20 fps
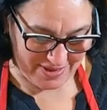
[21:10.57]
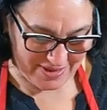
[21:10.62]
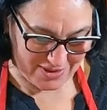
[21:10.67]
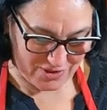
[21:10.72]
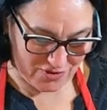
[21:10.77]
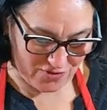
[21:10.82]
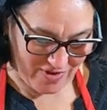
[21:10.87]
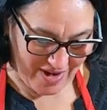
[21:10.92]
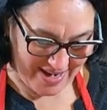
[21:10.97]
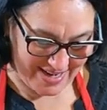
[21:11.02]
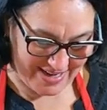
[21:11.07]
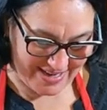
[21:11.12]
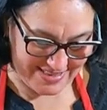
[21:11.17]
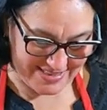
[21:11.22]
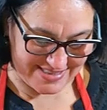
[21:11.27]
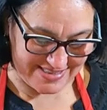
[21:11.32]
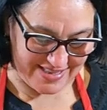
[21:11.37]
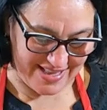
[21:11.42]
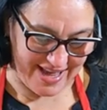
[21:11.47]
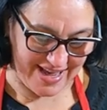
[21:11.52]
looks ready.
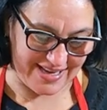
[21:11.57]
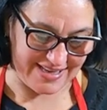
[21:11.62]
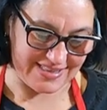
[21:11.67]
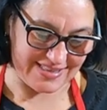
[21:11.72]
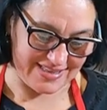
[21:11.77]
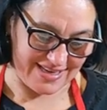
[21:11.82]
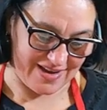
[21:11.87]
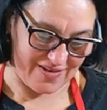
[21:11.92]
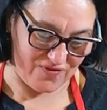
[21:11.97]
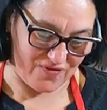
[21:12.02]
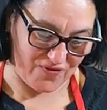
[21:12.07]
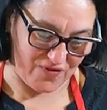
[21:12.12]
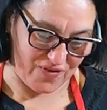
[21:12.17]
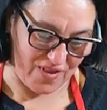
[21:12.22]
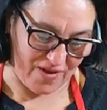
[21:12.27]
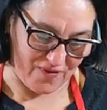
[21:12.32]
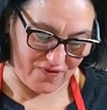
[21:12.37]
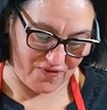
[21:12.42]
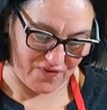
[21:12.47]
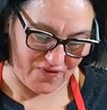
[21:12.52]
It's nice and
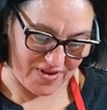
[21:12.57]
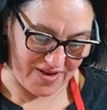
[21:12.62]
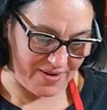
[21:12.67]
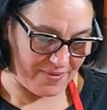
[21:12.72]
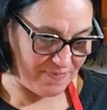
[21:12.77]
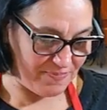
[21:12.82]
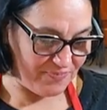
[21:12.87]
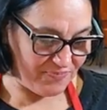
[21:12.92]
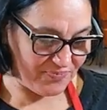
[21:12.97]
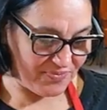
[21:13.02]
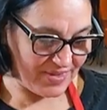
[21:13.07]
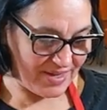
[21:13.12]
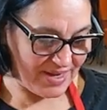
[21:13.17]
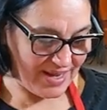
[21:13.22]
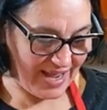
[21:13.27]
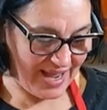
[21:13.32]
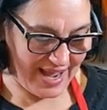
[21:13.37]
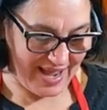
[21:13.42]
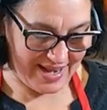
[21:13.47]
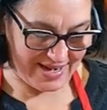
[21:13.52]
fluffy
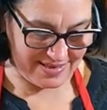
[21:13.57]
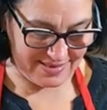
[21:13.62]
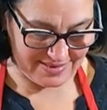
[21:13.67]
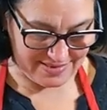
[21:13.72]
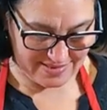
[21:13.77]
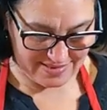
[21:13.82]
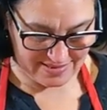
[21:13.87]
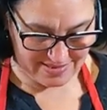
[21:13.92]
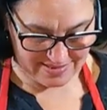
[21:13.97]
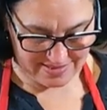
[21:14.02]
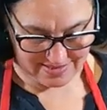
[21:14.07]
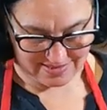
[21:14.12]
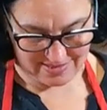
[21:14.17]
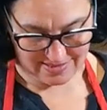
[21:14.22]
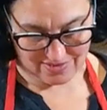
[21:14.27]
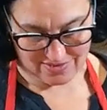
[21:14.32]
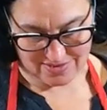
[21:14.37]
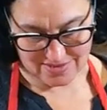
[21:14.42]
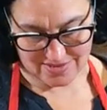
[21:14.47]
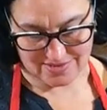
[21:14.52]
and
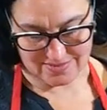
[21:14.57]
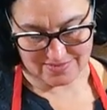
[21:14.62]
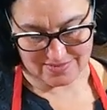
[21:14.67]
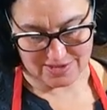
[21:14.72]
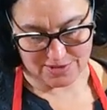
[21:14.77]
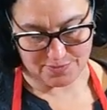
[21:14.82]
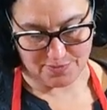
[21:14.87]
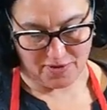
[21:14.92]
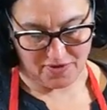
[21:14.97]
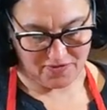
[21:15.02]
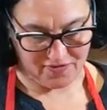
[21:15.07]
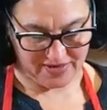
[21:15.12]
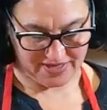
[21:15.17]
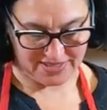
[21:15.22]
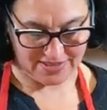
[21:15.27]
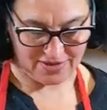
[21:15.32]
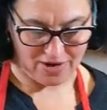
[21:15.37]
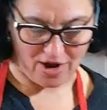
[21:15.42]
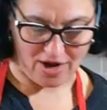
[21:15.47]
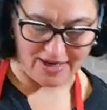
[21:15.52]
look, it's
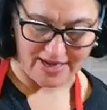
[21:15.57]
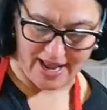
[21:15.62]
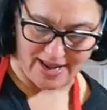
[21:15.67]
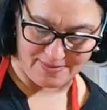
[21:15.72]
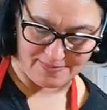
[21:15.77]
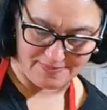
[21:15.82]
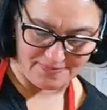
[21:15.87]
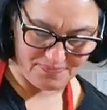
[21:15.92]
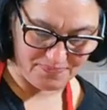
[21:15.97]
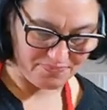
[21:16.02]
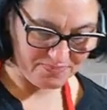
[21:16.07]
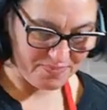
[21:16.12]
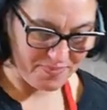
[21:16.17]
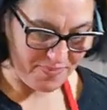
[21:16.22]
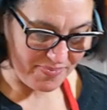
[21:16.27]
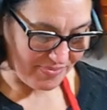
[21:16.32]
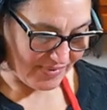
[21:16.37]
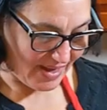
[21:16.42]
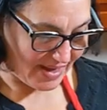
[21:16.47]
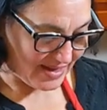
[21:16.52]
perfect. Okay,
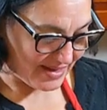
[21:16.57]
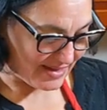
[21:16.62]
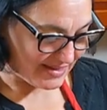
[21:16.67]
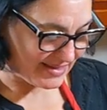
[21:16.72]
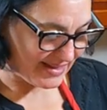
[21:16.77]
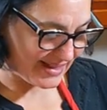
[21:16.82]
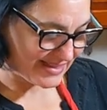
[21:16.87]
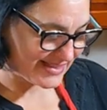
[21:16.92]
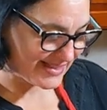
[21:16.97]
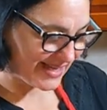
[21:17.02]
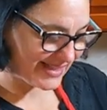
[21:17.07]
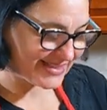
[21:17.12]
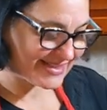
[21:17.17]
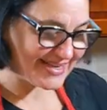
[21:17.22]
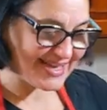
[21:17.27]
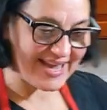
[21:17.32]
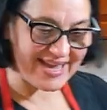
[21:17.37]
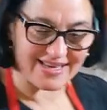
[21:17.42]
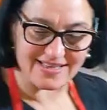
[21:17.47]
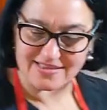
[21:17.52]
let's get the
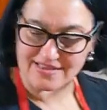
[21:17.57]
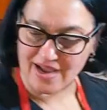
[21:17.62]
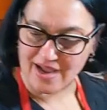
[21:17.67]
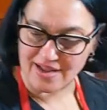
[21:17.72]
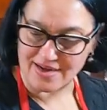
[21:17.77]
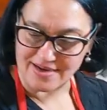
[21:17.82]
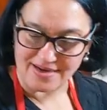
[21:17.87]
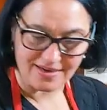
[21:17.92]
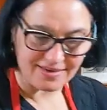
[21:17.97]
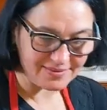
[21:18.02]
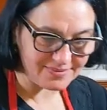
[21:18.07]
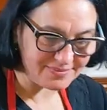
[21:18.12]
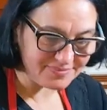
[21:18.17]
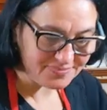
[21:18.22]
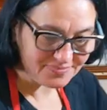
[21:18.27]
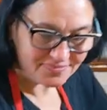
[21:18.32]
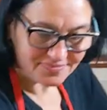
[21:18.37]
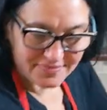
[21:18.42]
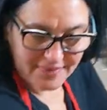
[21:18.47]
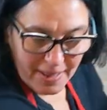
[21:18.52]
cake done.
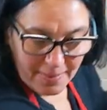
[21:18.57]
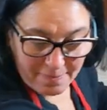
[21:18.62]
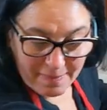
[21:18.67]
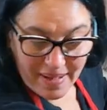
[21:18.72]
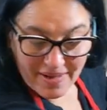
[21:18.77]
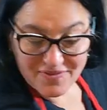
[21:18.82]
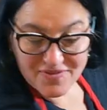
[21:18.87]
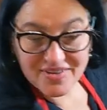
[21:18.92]
My